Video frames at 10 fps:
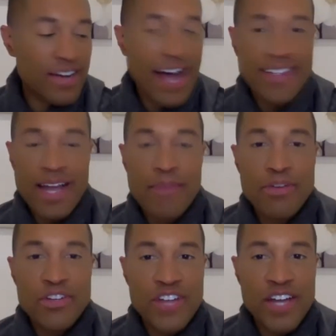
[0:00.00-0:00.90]
I
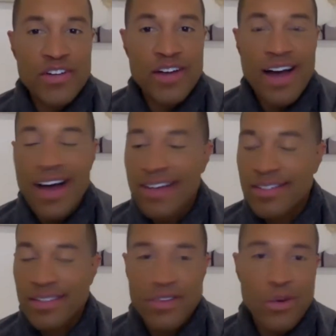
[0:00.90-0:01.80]
appreciate you guys.
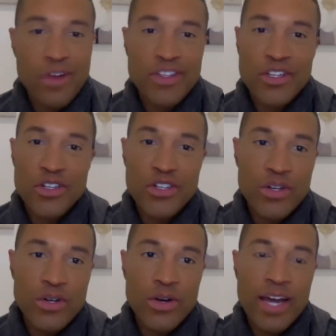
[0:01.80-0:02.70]
Love the work that you
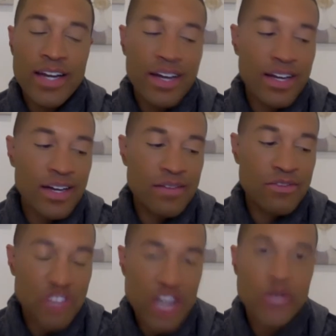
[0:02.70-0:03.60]
do, and I'm
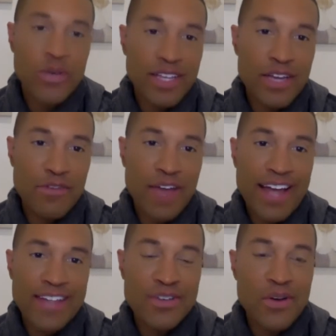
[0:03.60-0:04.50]
genuinely a
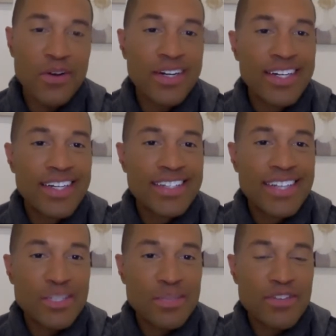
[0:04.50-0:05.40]
fan, so
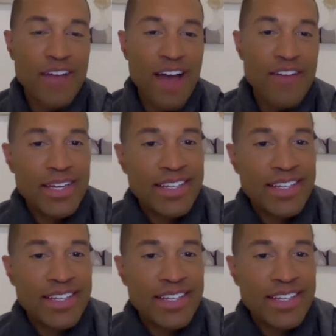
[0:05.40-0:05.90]
thanks so much for having me.